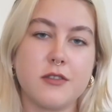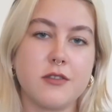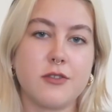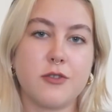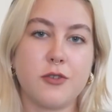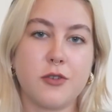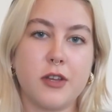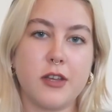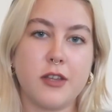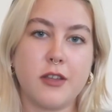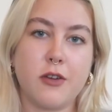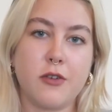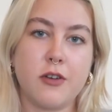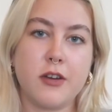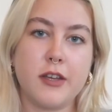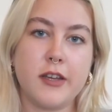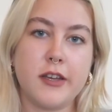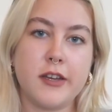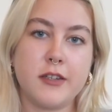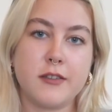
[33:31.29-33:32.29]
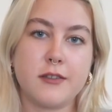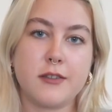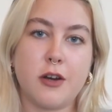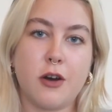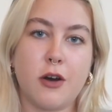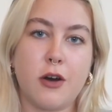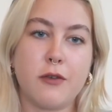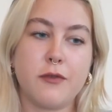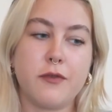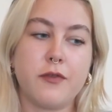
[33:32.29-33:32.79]
talking your ears
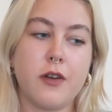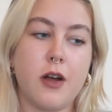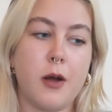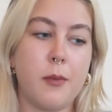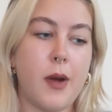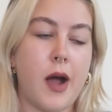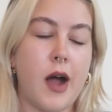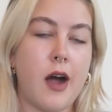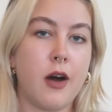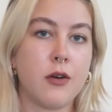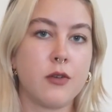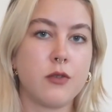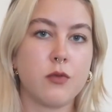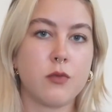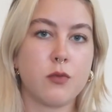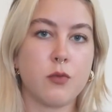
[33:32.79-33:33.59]
off about